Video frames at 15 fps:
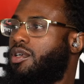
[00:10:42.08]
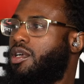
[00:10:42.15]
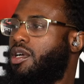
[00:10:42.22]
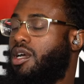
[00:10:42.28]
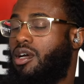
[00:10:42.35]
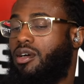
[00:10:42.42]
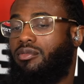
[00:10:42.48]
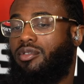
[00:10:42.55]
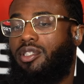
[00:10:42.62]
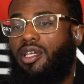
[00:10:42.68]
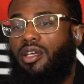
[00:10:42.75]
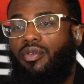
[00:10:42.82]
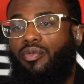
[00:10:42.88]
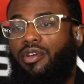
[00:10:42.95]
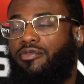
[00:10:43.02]
I would stay
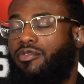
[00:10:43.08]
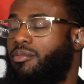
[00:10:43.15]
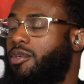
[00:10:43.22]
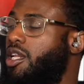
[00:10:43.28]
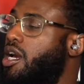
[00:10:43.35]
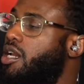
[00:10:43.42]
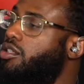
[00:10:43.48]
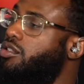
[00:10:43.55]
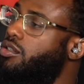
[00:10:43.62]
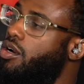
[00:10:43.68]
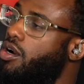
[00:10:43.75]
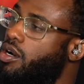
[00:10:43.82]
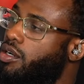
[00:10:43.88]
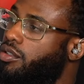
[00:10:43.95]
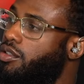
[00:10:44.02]
away from a lot of
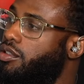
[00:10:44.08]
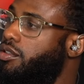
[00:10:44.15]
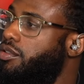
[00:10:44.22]
starch.